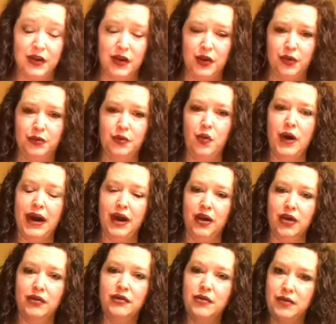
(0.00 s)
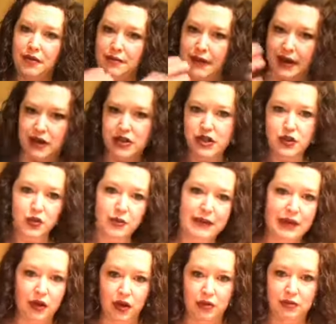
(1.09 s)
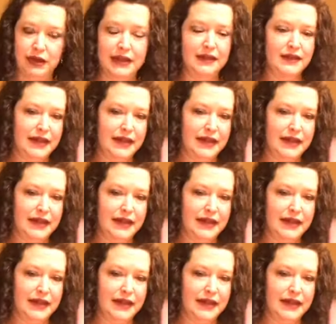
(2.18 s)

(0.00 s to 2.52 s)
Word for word: home where marriages would be crumbling,